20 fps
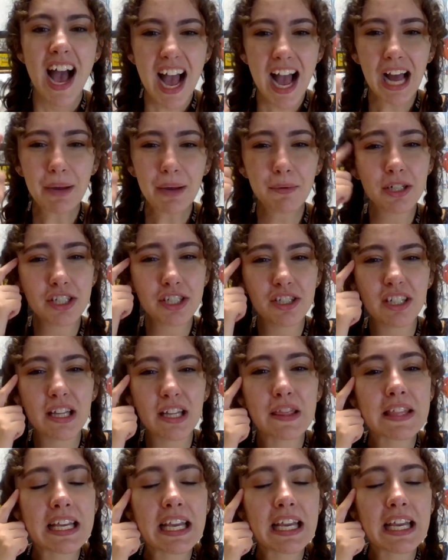I want you
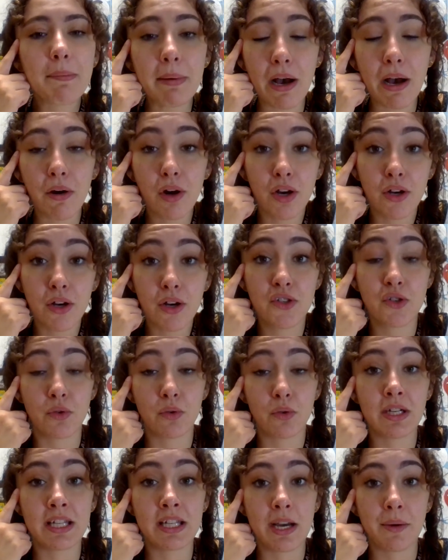to think about our
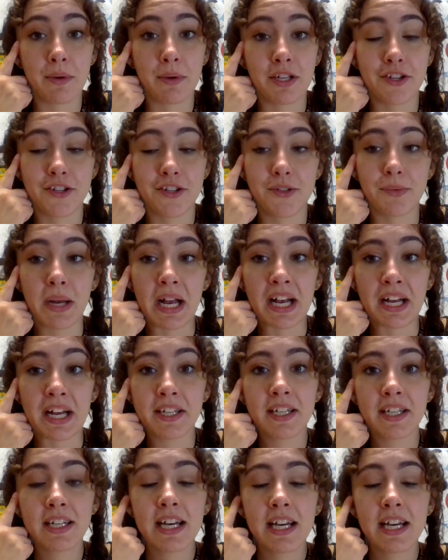story that we just read.